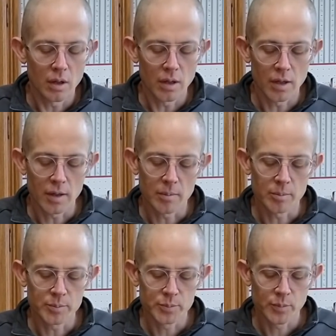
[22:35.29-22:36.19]

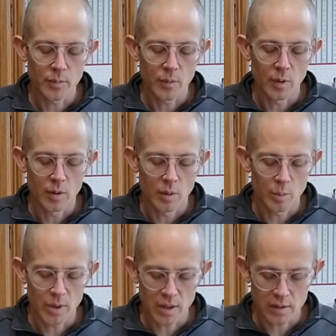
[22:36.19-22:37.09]

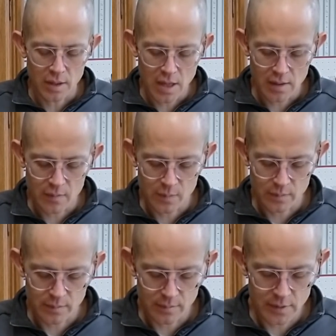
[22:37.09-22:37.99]
But yeah,
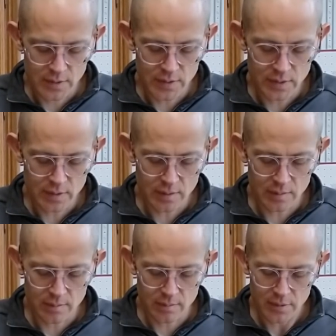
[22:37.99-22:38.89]
this is
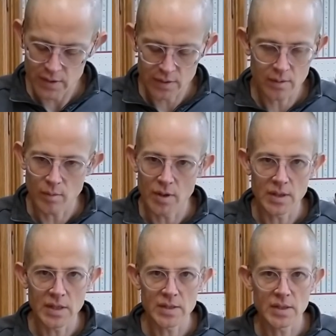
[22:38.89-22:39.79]
a
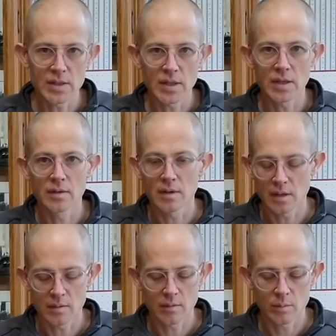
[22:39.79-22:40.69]
really tasty tea
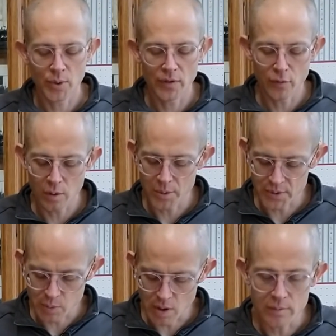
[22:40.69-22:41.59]
and pretty affordable
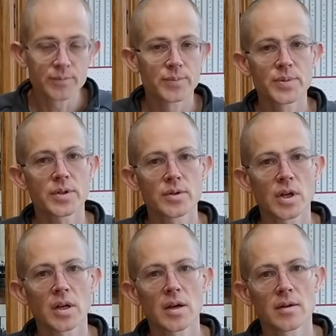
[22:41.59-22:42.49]
as well. So
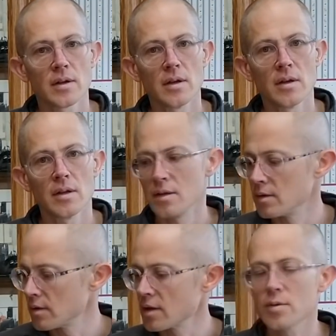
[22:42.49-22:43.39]
check it out, and
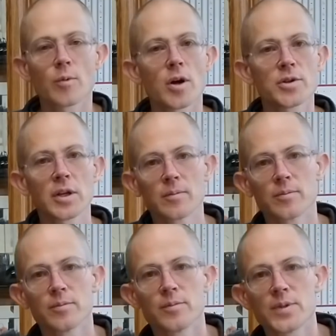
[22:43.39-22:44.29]
thanks for watching.
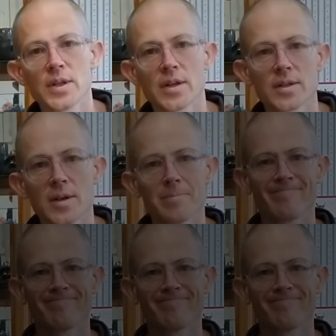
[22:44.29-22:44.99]
See you next time.